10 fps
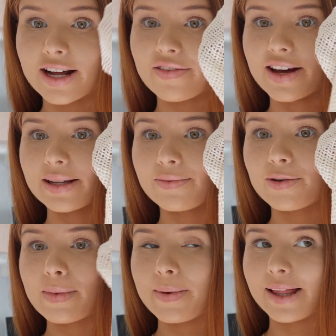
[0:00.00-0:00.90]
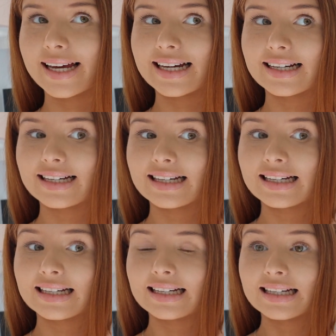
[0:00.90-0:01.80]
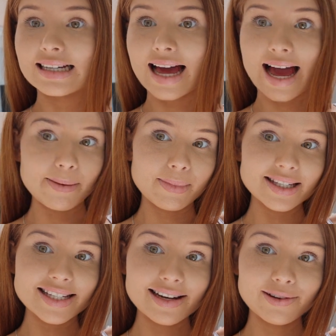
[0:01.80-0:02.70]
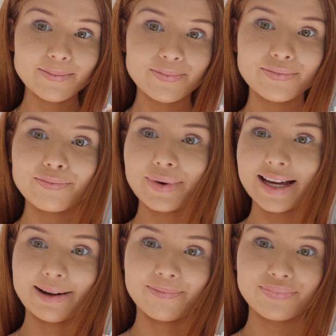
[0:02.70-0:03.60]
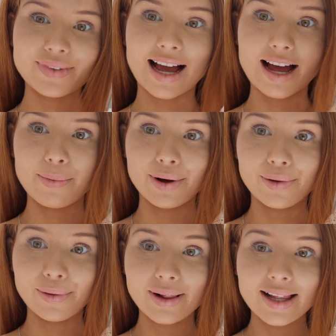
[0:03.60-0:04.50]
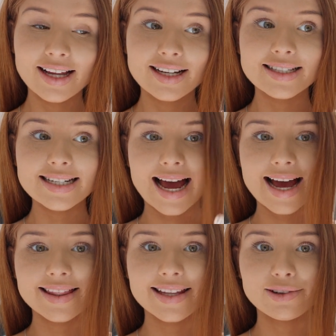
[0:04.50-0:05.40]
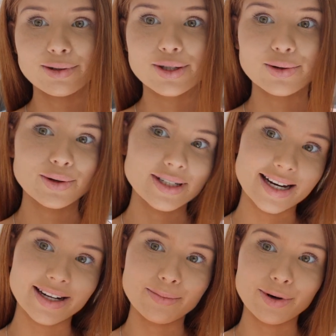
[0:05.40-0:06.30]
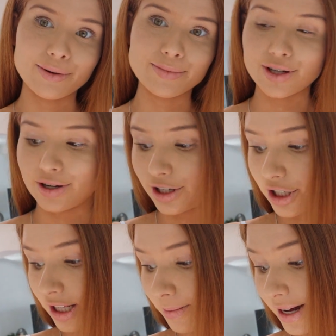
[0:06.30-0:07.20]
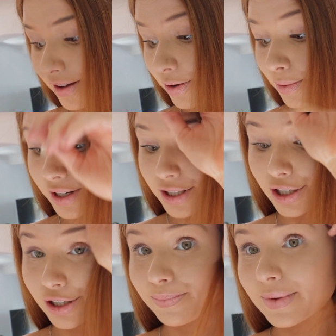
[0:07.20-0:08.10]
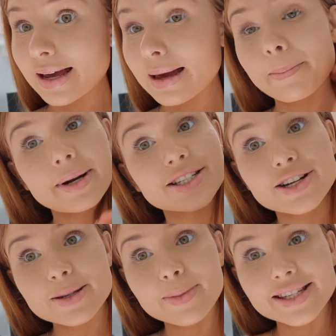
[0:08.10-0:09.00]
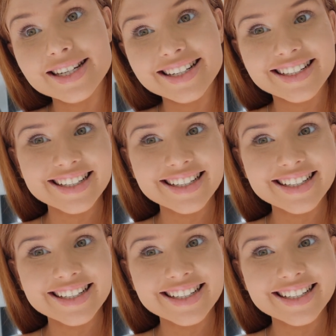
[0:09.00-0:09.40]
I've had them for maybe like 8 months now, but yeah, I will tag their little store down the bottom so you can check them out if you wanted to, but it's not sponsored.